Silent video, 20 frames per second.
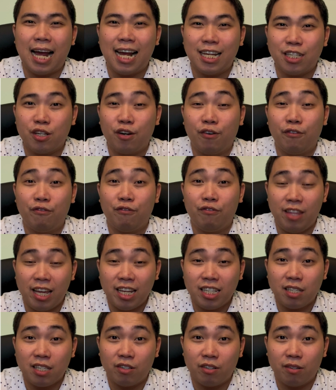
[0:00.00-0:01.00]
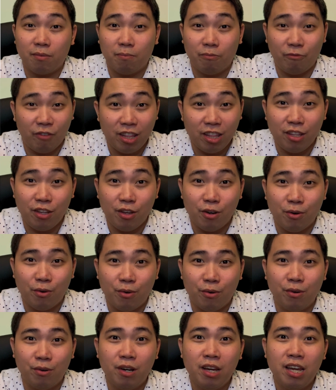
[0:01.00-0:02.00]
as of this video,